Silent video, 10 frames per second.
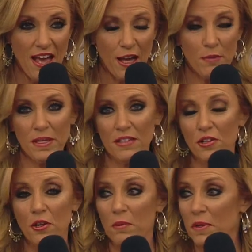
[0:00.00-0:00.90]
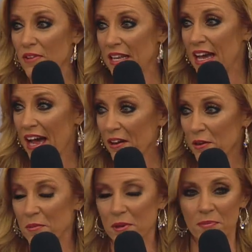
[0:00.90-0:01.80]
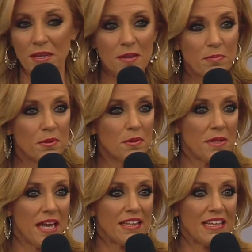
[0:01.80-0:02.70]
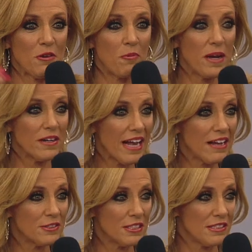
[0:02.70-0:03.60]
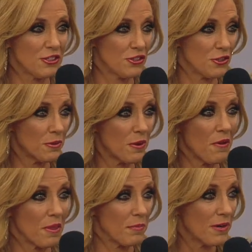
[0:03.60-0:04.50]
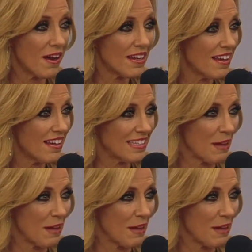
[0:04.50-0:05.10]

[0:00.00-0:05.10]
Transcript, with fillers: I mean, you know, we've had to hire more people, we had to get warehouses to store all the product.